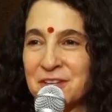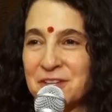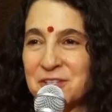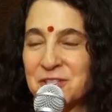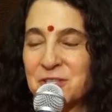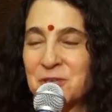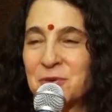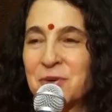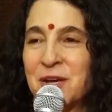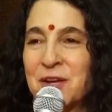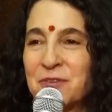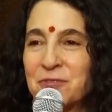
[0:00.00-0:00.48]

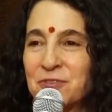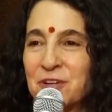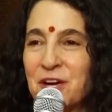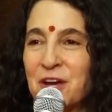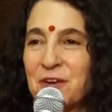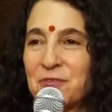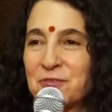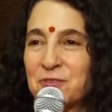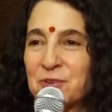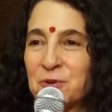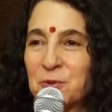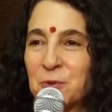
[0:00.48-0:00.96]
So you never
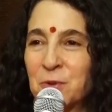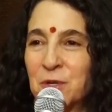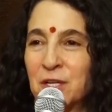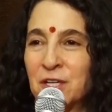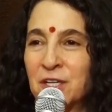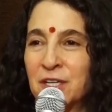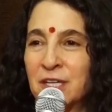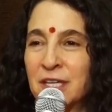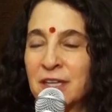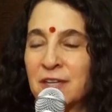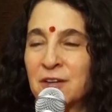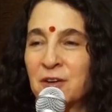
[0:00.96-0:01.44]
have to
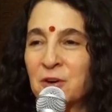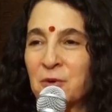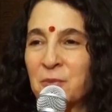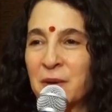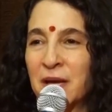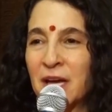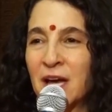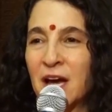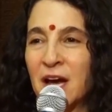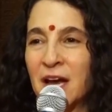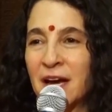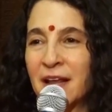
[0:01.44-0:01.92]
worry that, oh
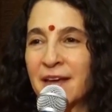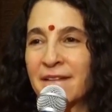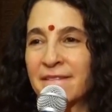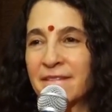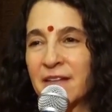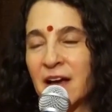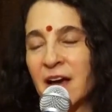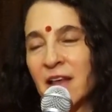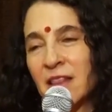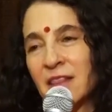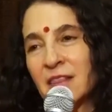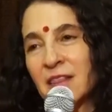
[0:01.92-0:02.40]
my God,
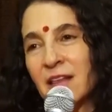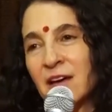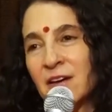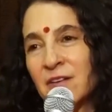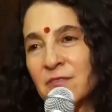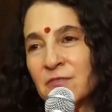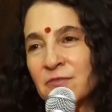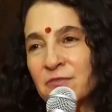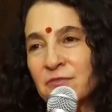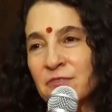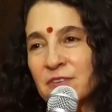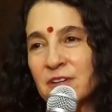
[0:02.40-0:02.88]
I've got
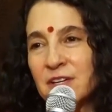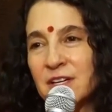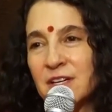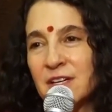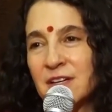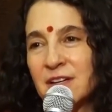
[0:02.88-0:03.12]
love